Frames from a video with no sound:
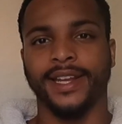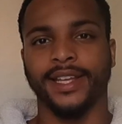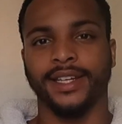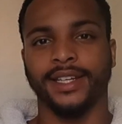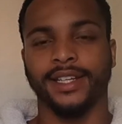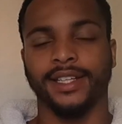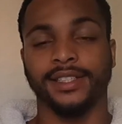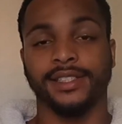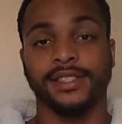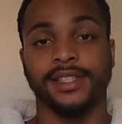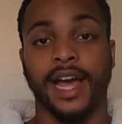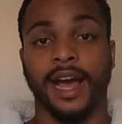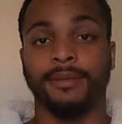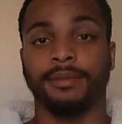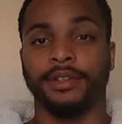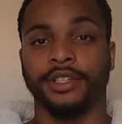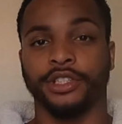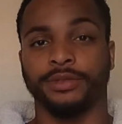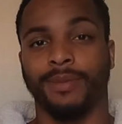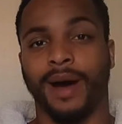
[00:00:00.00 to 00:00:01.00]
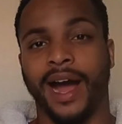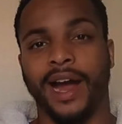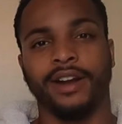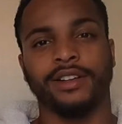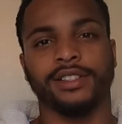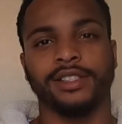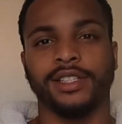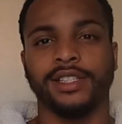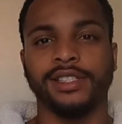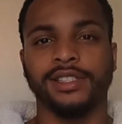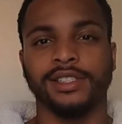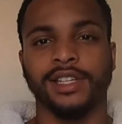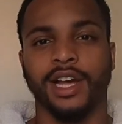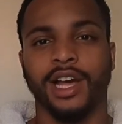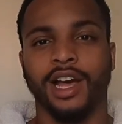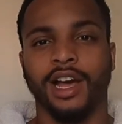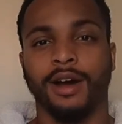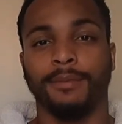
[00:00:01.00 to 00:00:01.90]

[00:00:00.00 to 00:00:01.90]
an established buyers list,